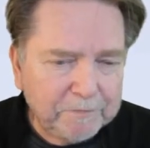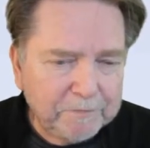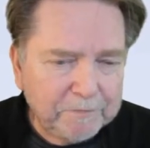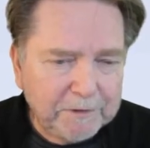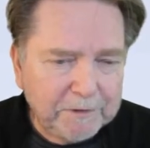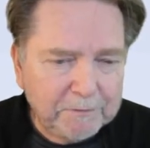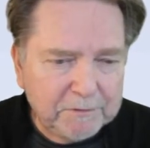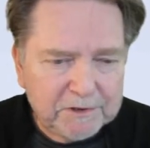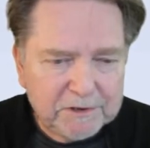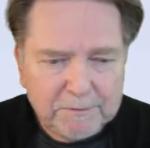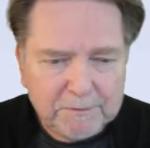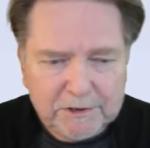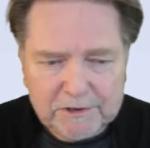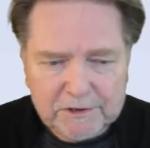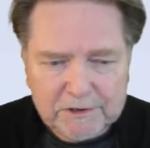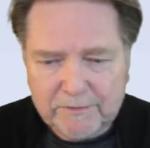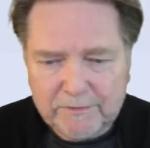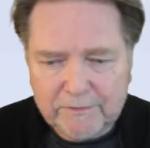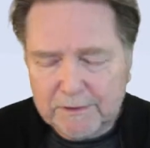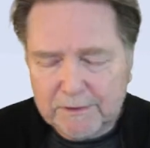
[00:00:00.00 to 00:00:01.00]
there was so
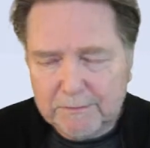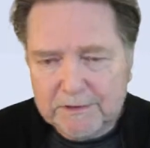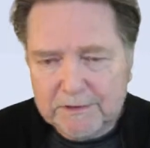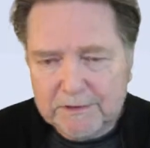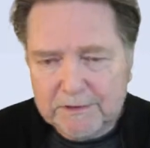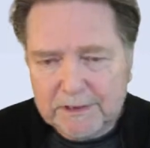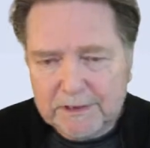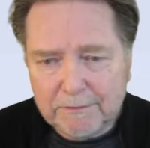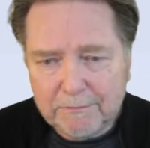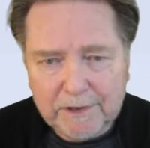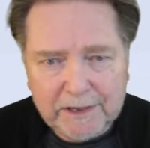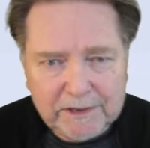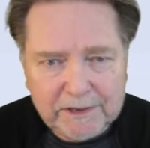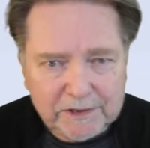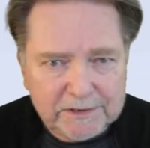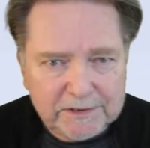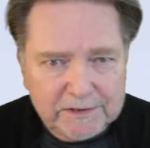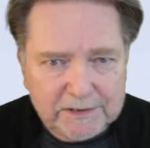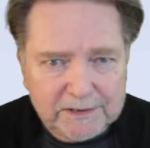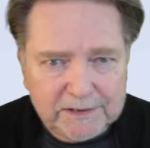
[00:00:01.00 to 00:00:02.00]
much of it that was
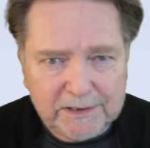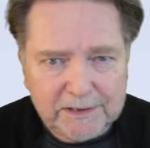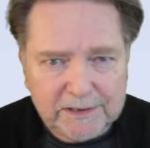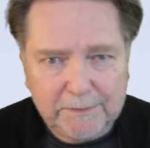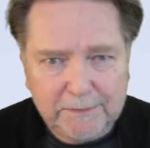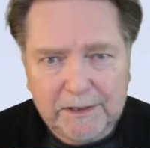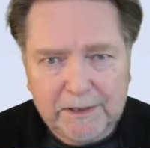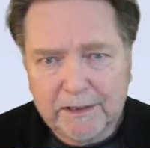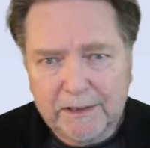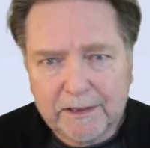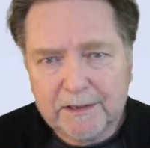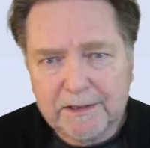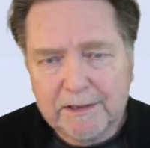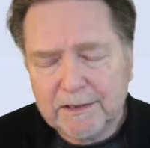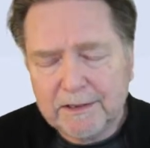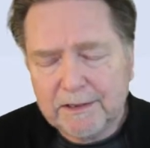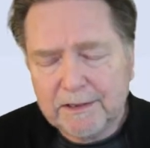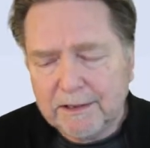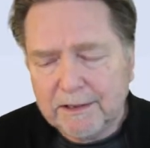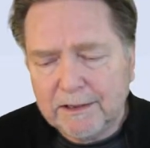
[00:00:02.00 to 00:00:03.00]
outrageous, it seemed like at the
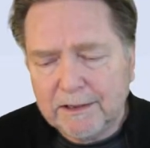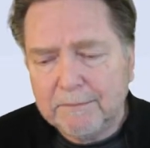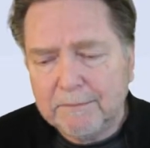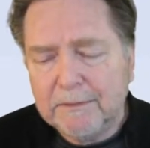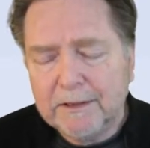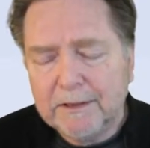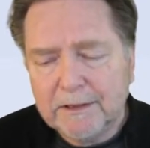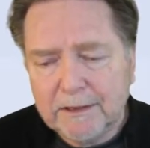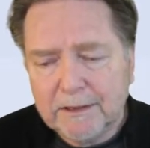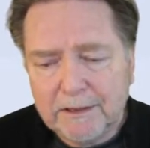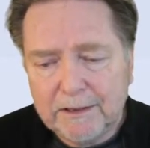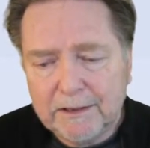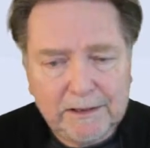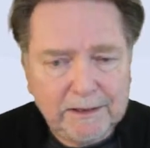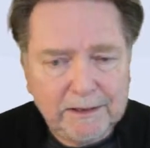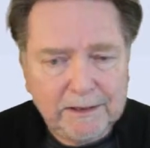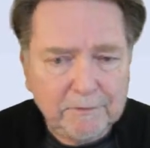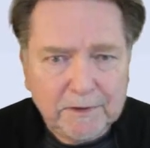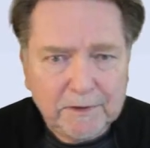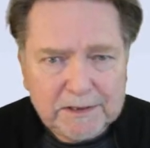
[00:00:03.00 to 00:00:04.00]
time, and
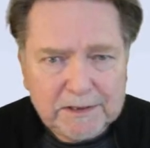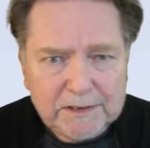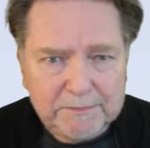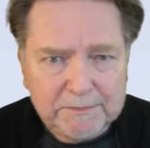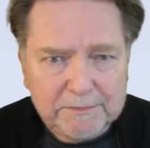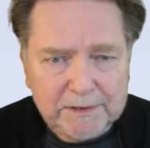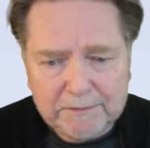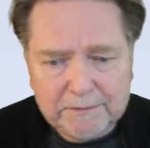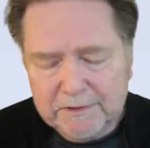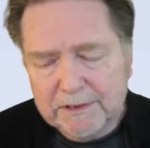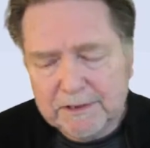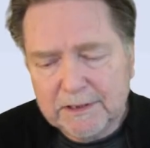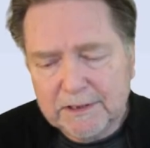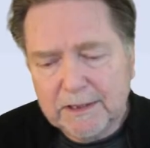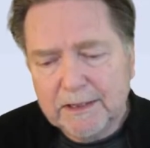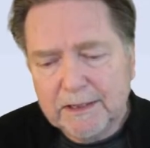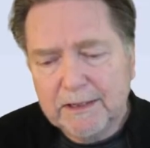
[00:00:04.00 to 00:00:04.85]
it was, but it was